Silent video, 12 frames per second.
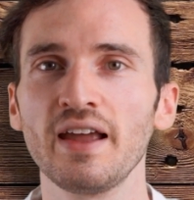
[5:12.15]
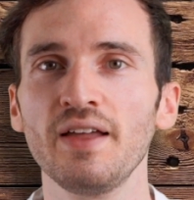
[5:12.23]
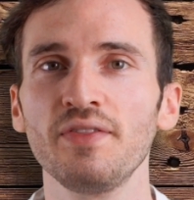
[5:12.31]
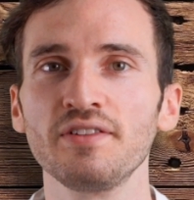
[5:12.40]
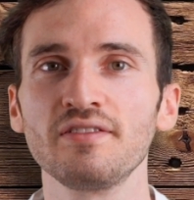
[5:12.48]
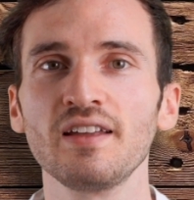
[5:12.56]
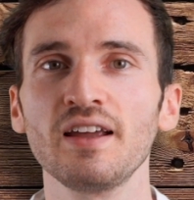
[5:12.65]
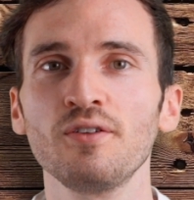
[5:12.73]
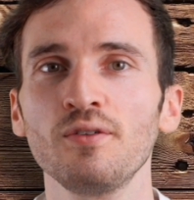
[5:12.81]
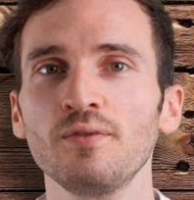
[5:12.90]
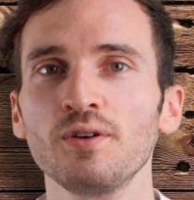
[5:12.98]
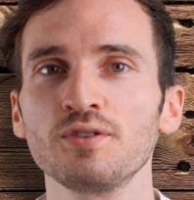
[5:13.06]
and the
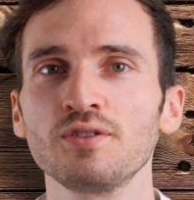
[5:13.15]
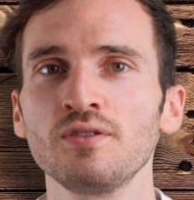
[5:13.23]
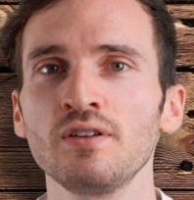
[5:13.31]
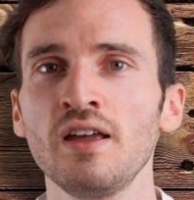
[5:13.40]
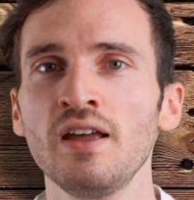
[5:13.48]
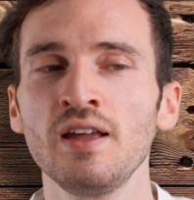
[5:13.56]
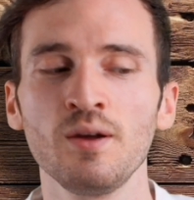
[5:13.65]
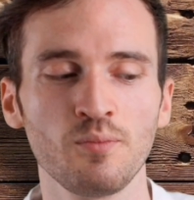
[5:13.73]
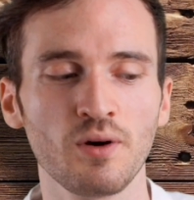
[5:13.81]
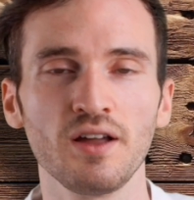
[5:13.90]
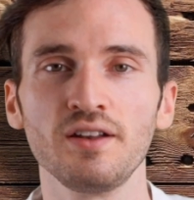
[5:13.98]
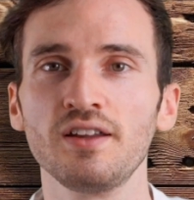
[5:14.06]
standard version.
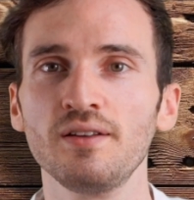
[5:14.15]
But